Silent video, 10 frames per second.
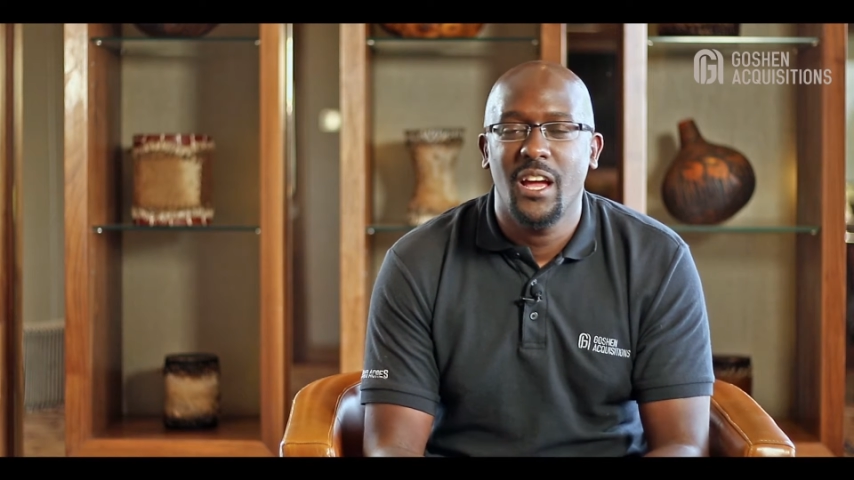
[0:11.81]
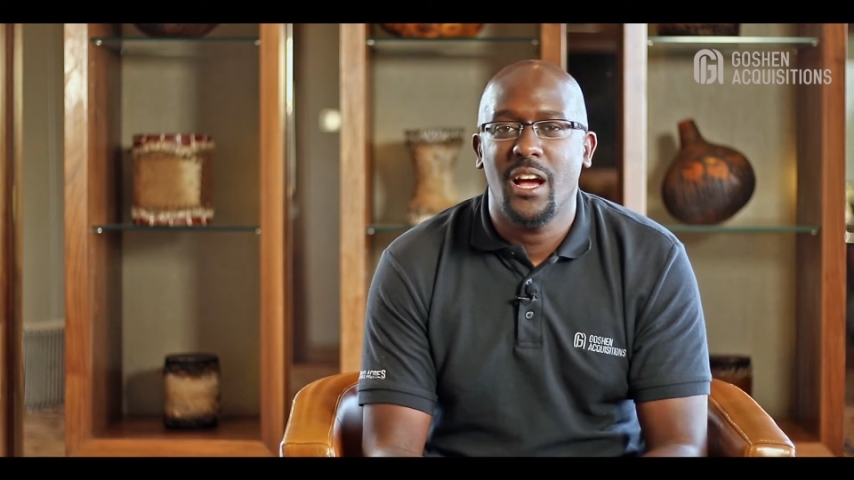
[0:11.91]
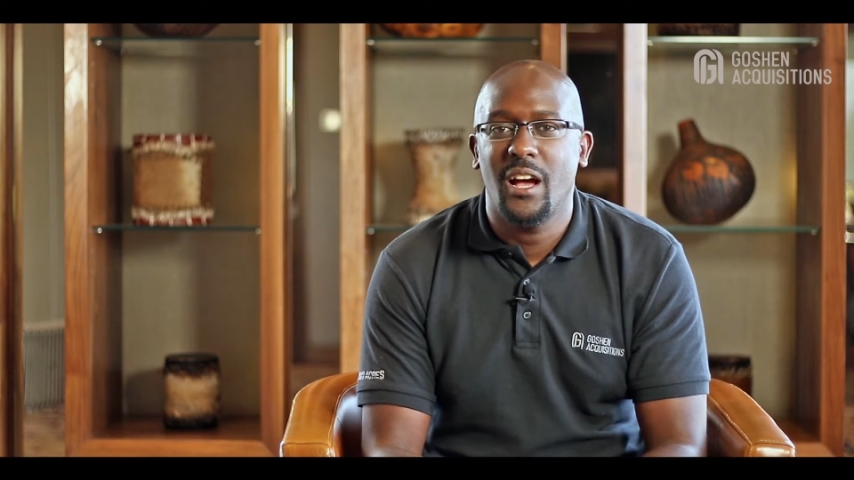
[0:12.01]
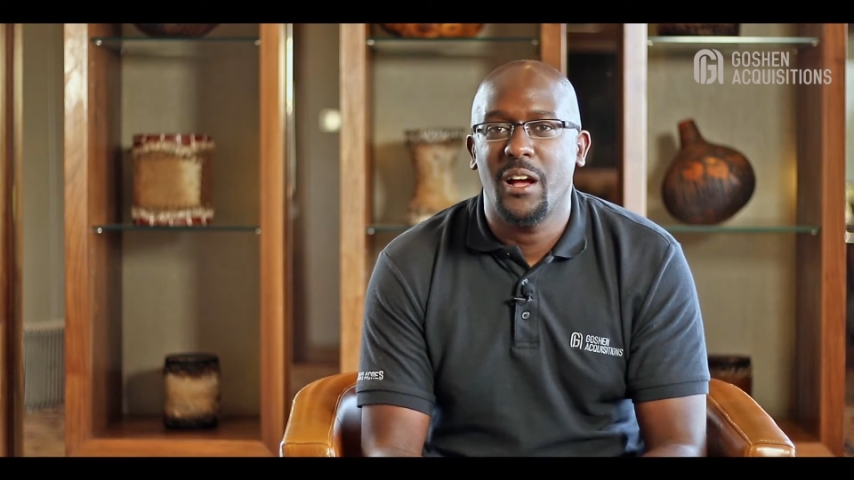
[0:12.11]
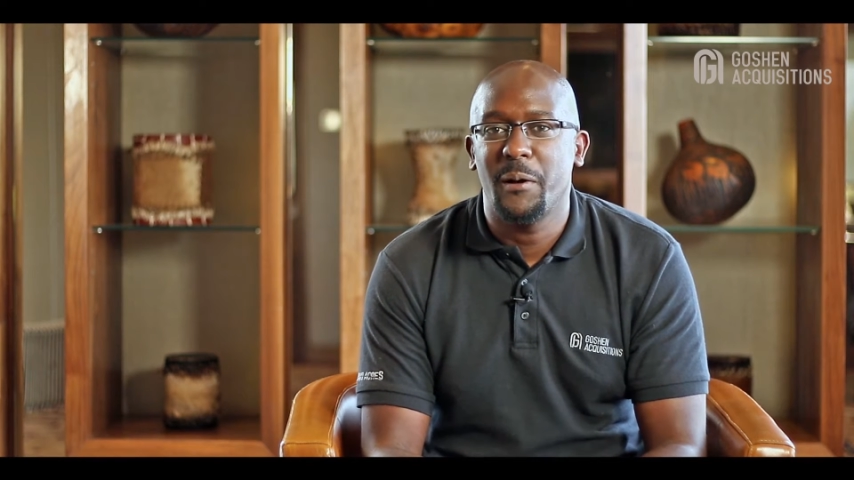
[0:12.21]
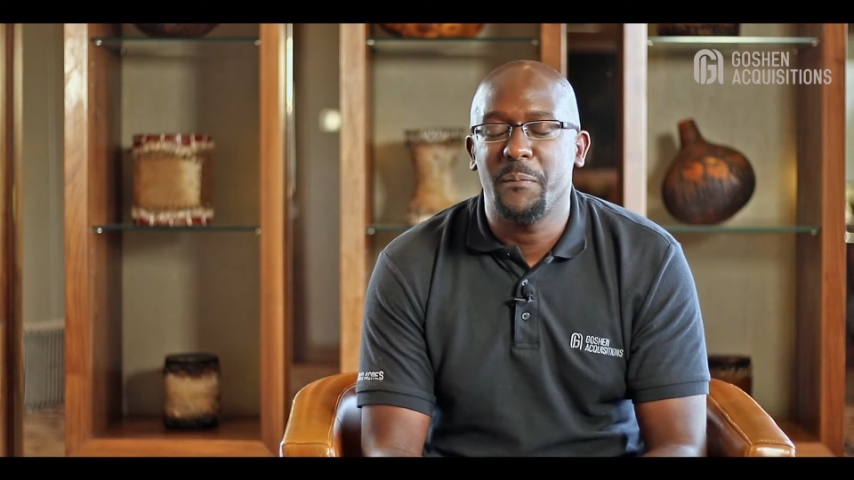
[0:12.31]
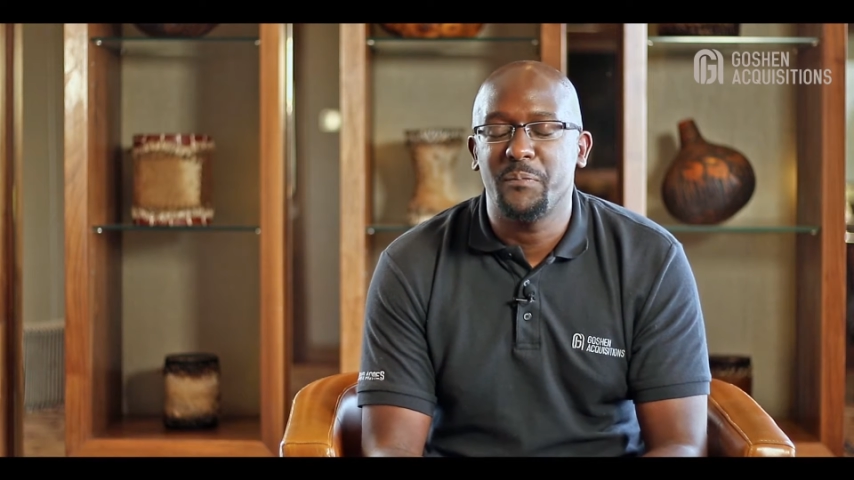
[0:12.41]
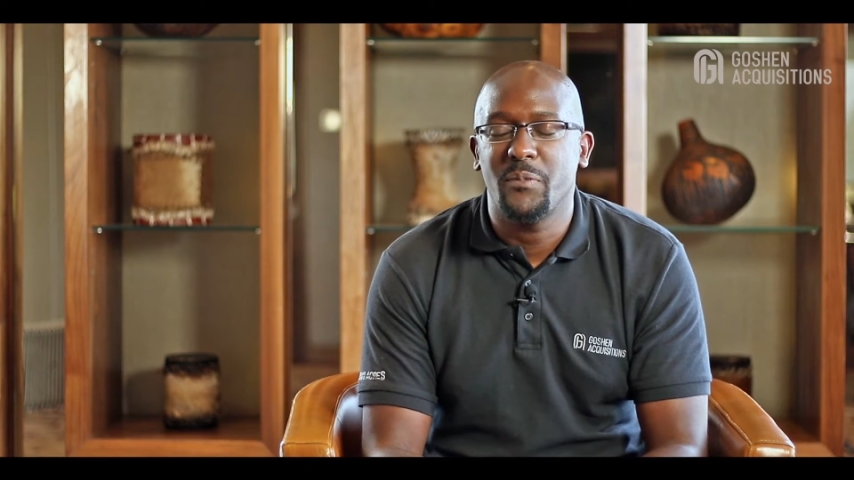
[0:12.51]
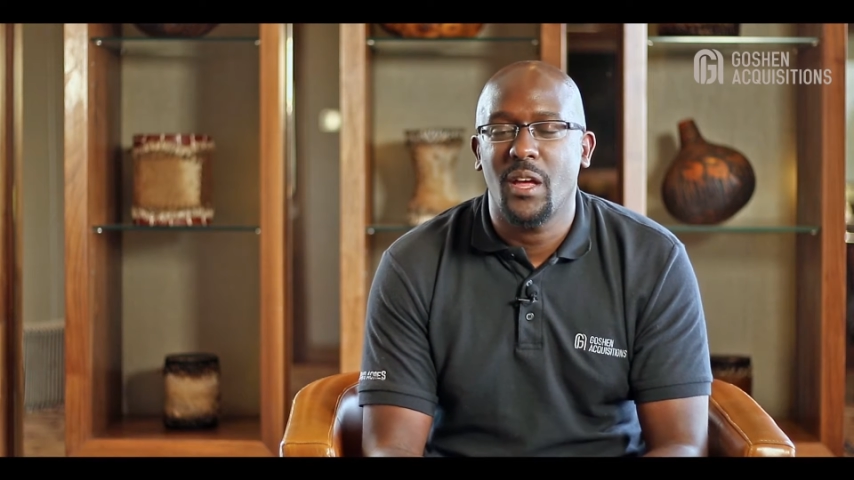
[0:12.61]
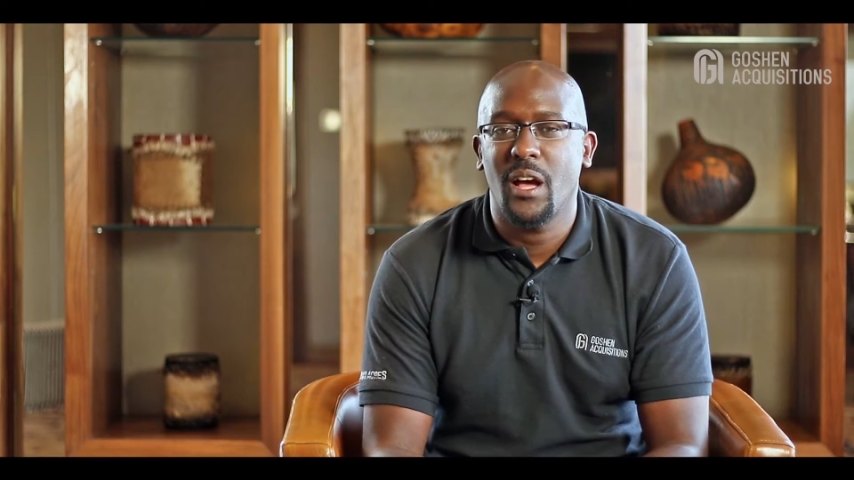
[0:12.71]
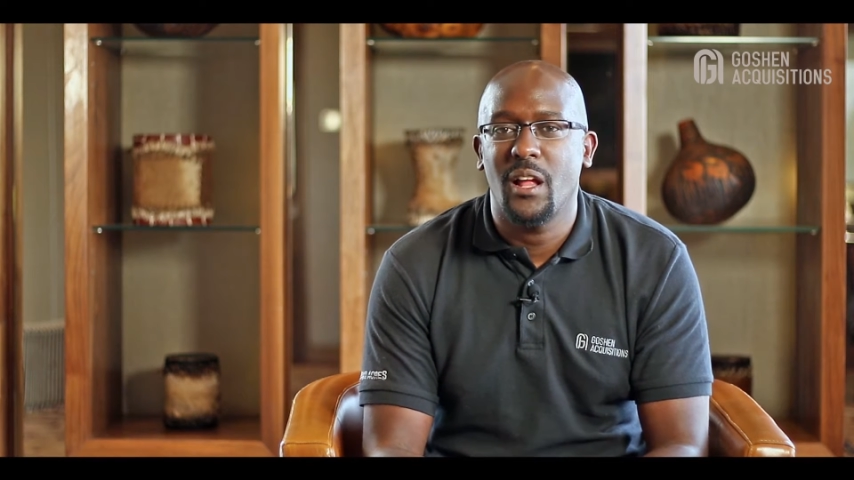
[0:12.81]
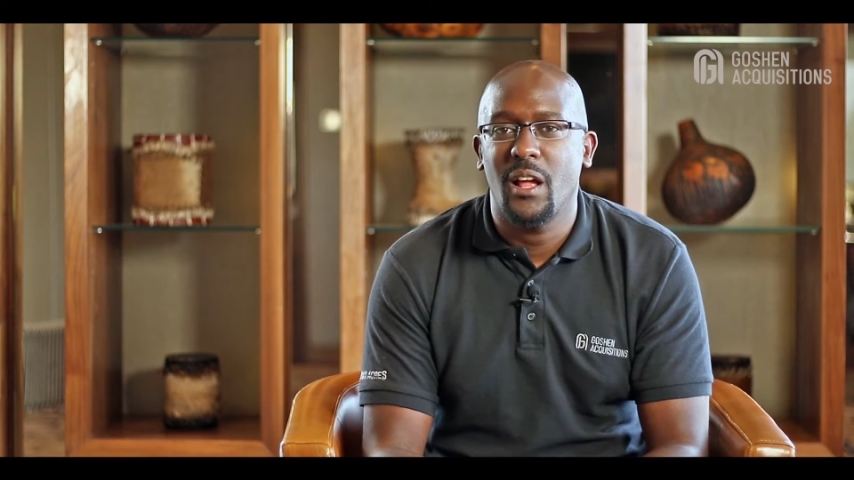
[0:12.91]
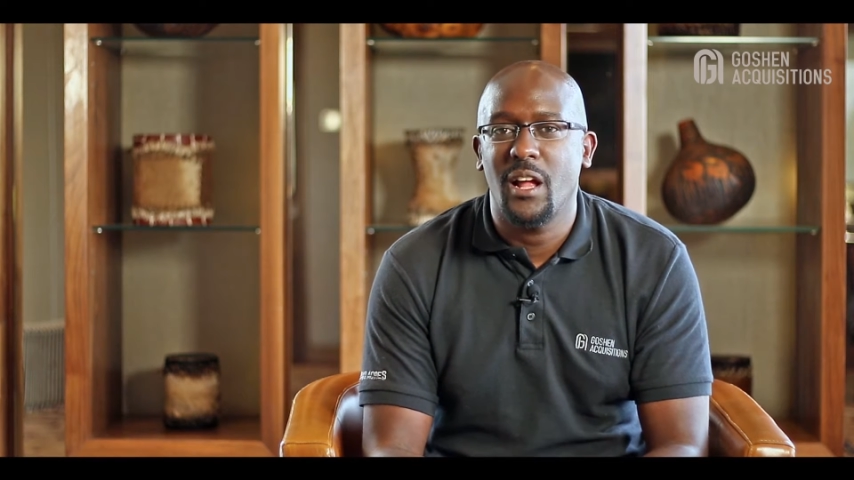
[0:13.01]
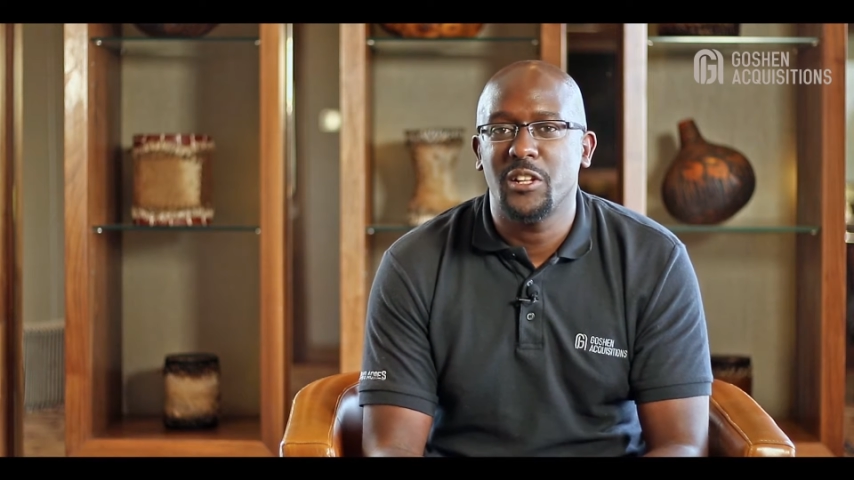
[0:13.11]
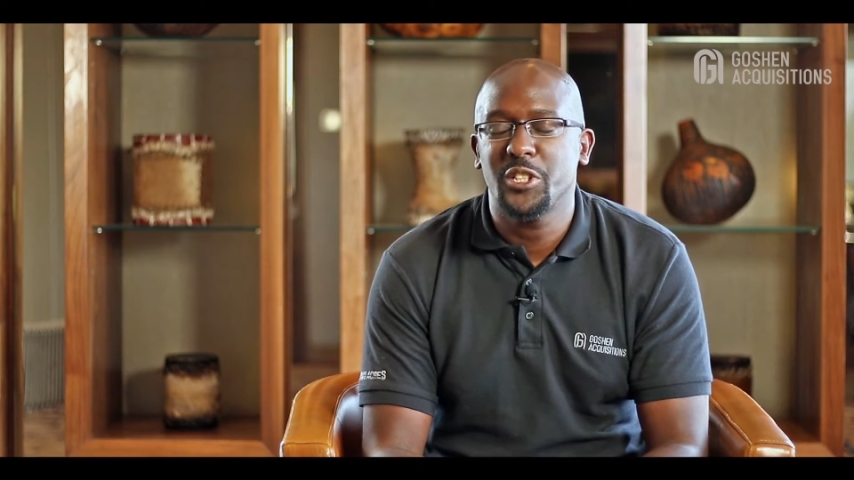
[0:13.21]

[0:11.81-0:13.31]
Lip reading: I'll